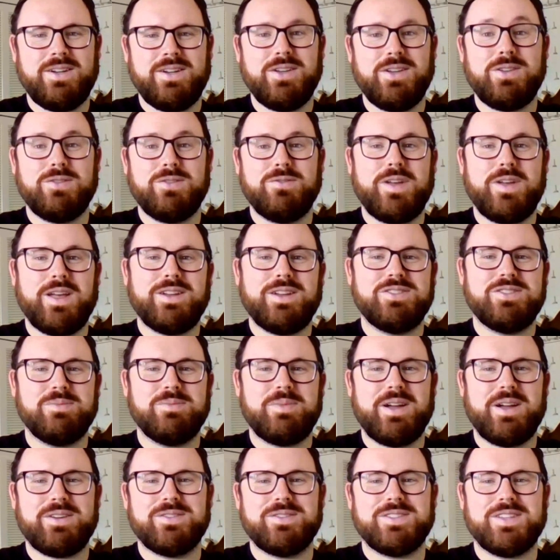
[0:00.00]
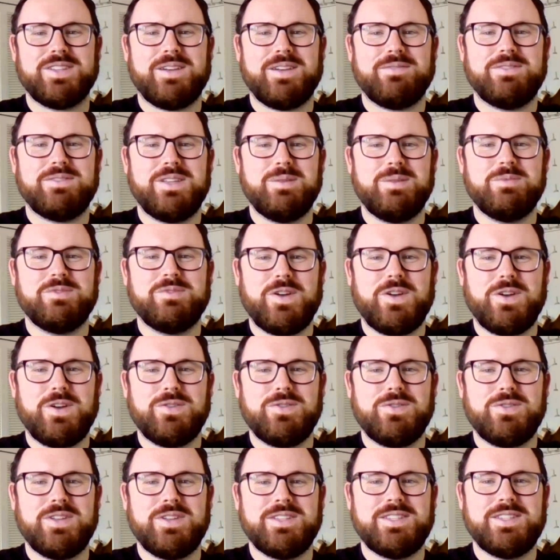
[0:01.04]
Another advantage of Microsoft Teams
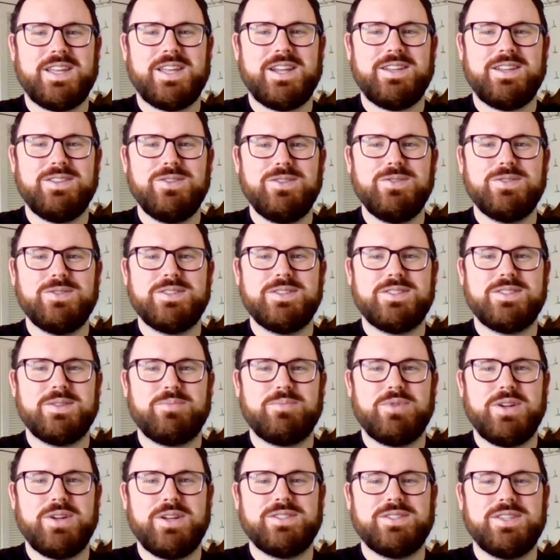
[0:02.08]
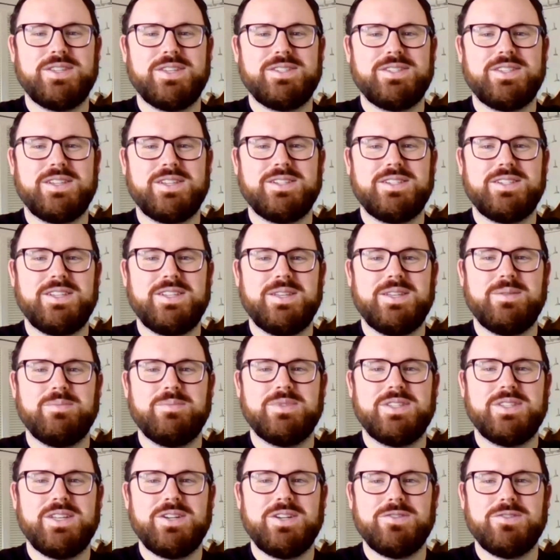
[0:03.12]
Phone is that it uses the pre-existing
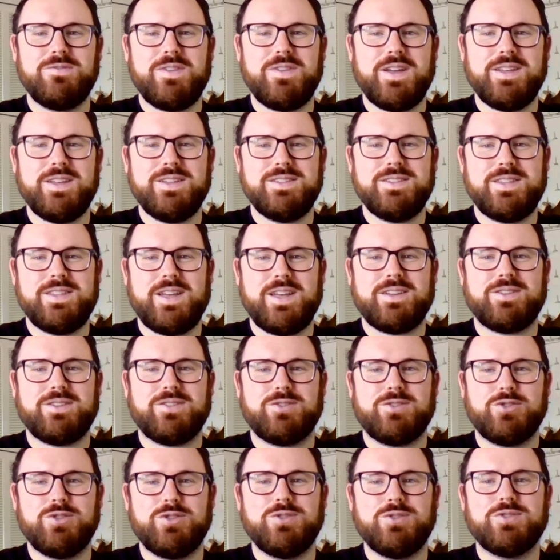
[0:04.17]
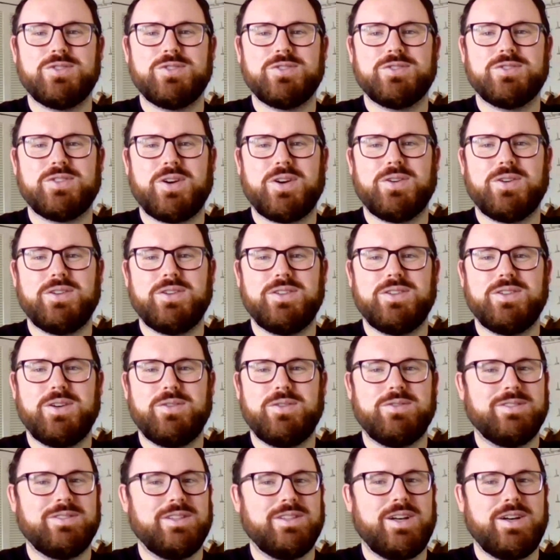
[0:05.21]
Teams interface that your users already
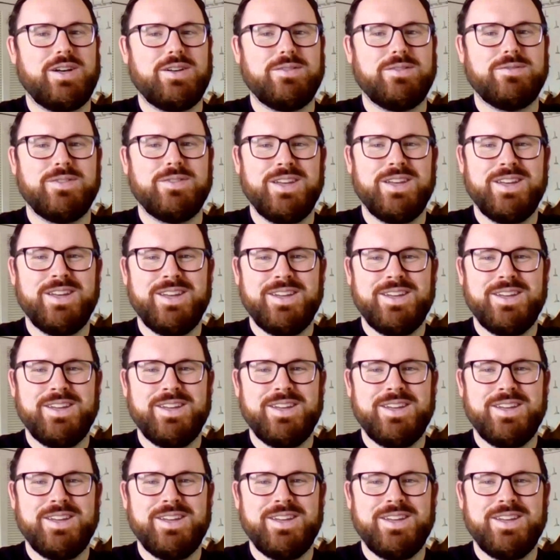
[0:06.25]
know and love.